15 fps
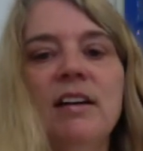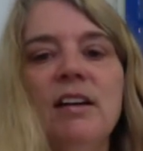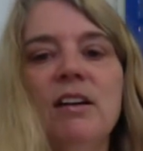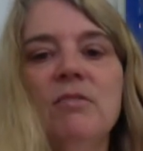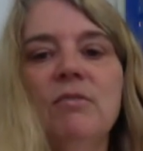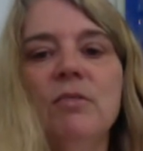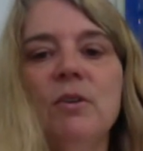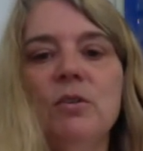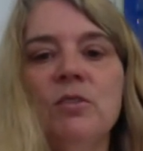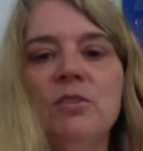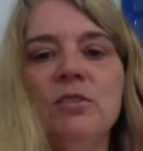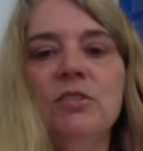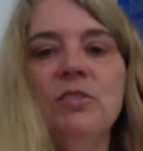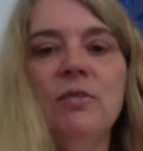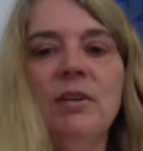
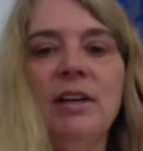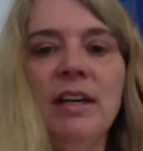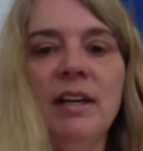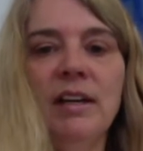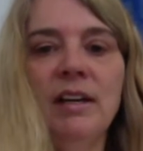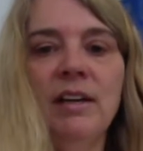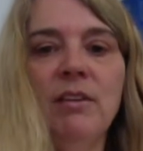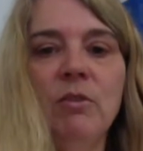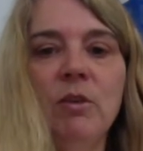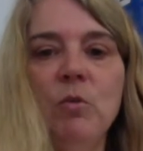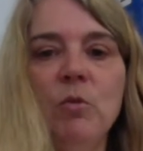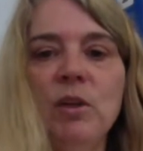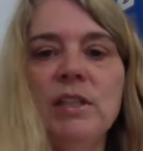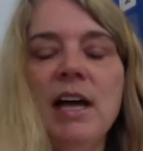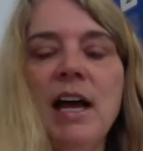verse 3. One
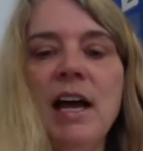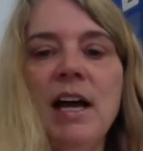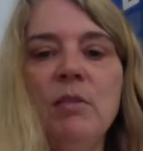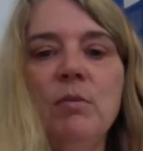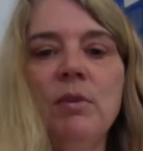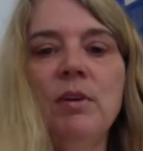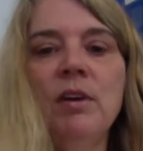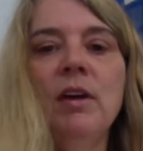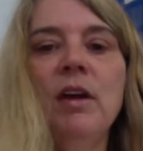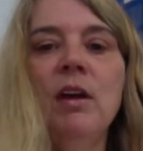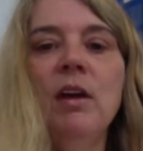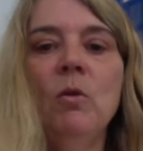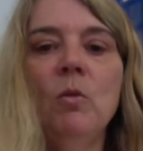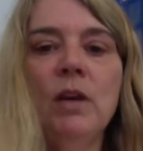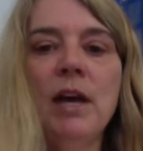more time.
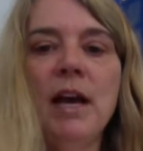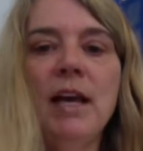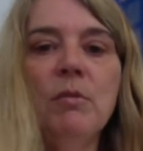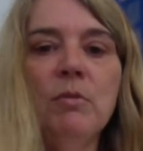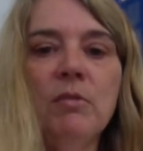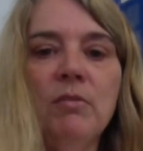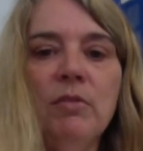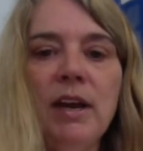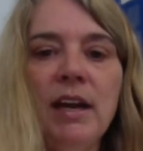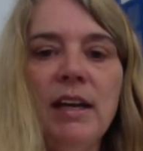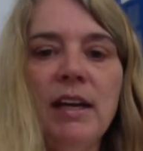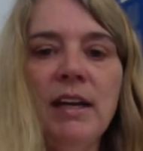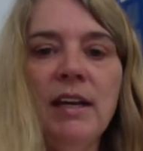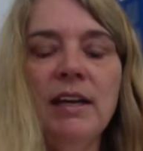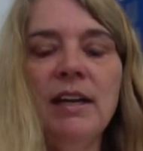When I am
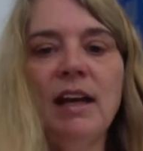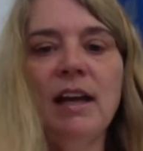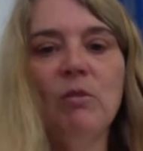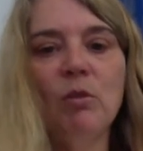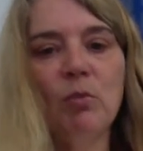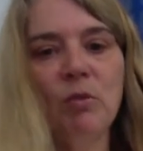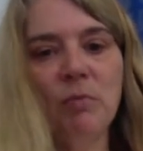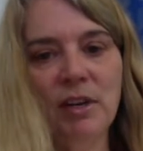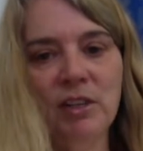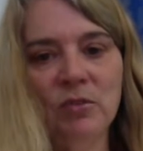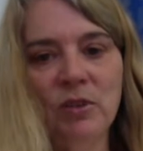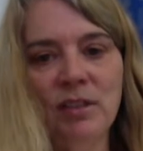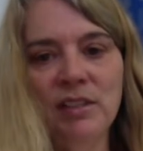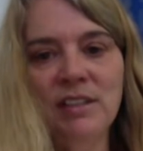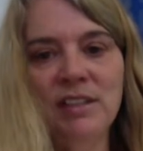afraid, I will put my
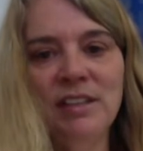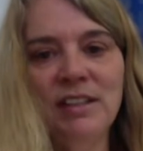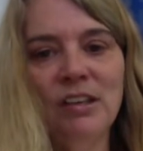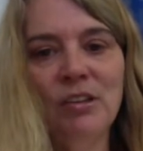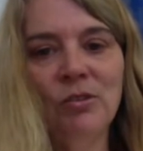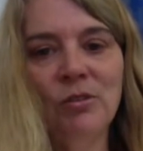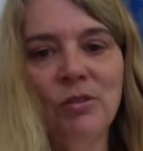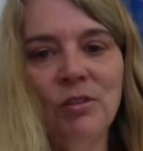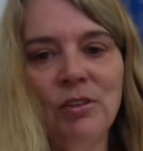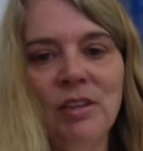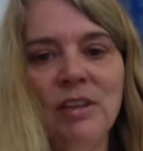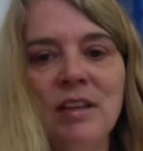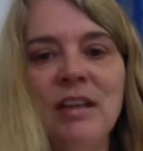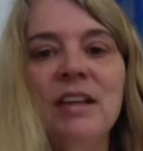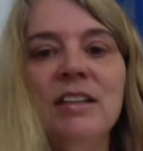trust in you.
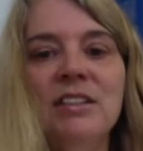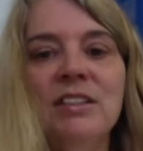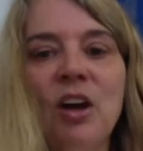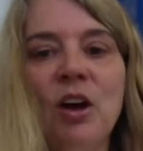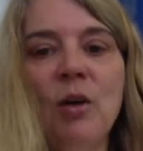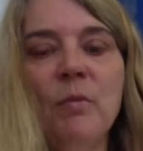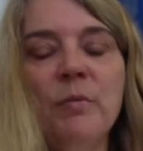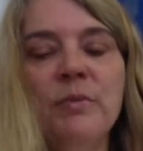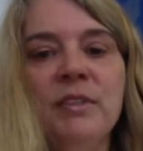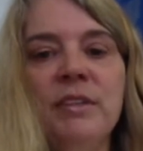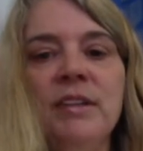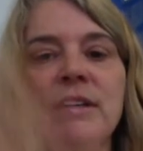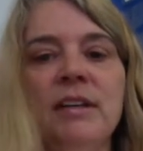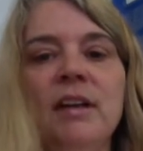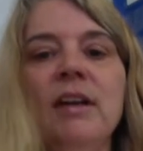Psalms
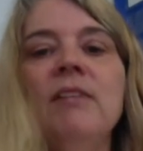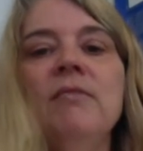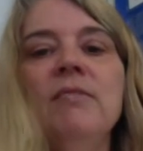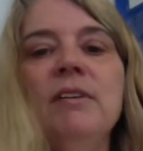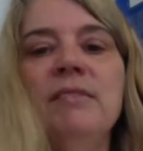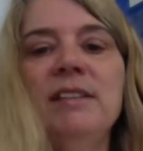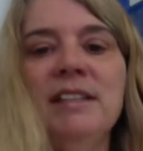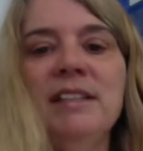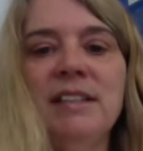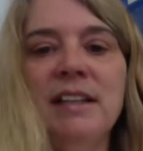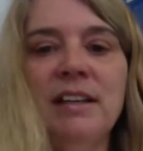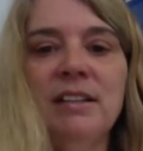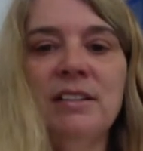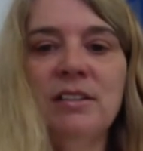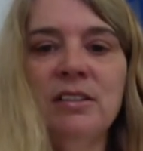
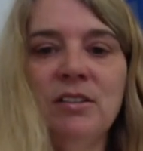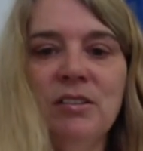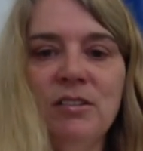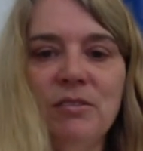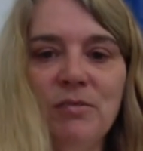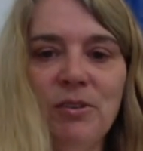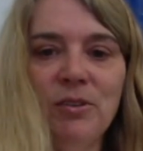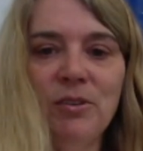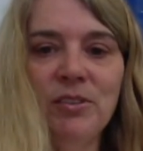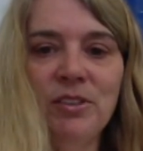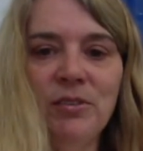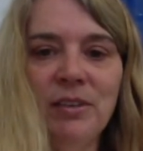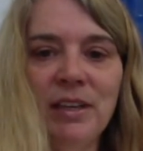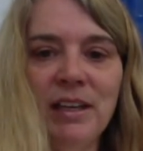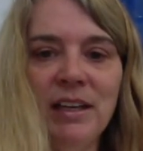56, verse
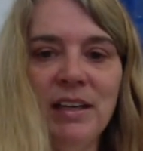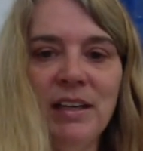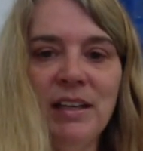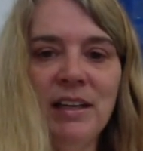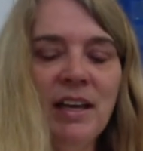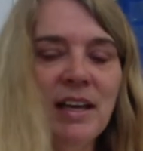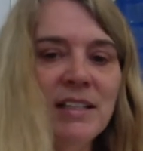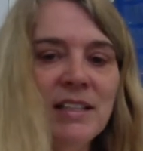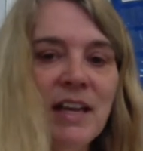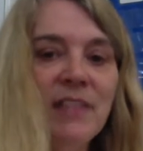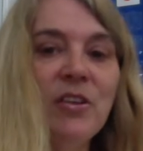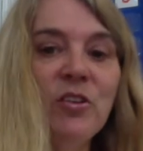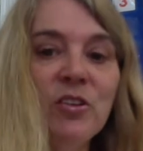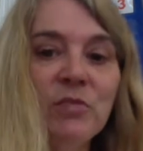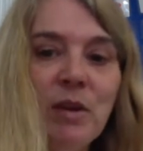3. Send
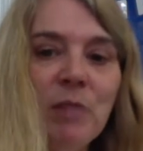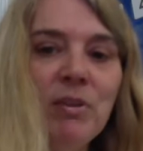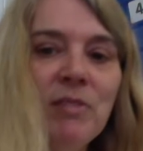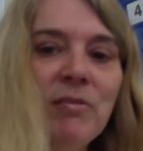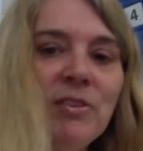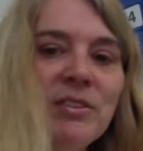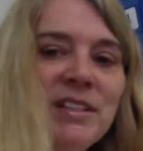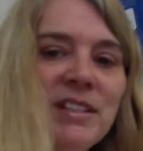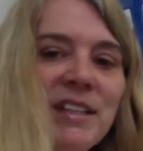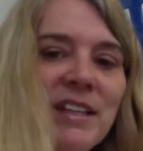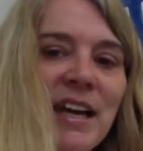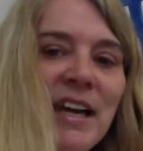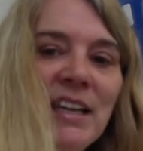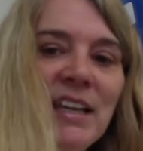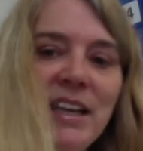those memory verses in.
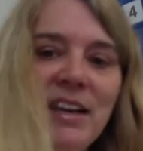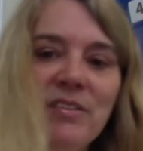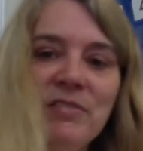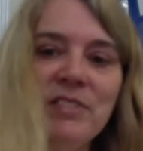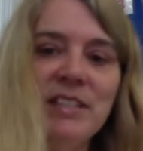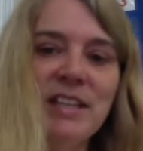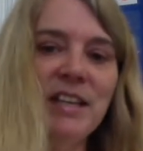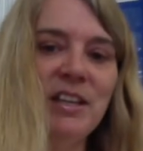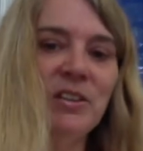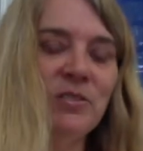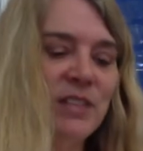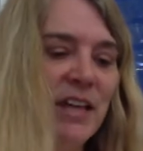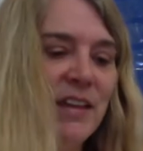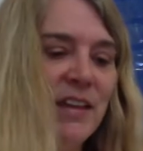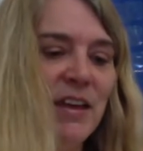I love seeing you
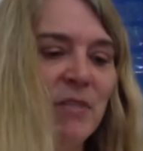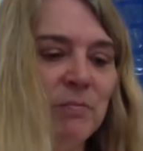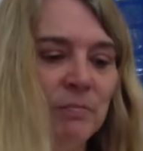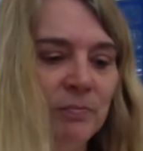say them.